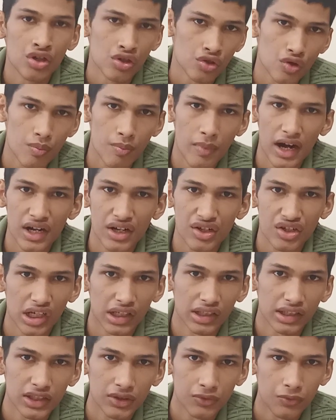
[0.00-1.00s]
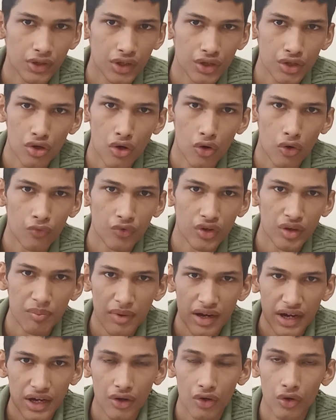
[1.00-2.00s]
You might check this video we
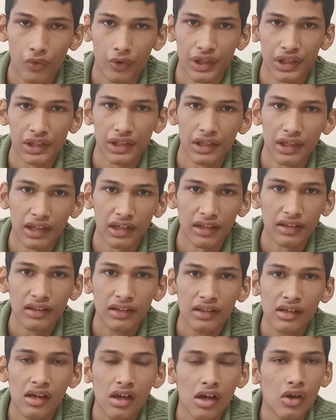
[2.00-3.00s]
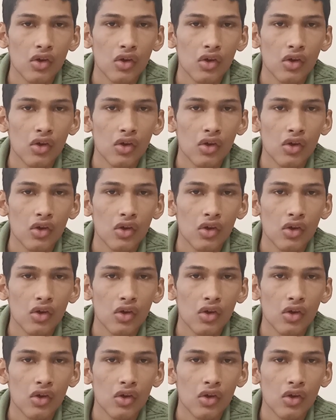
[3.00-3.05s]
made over here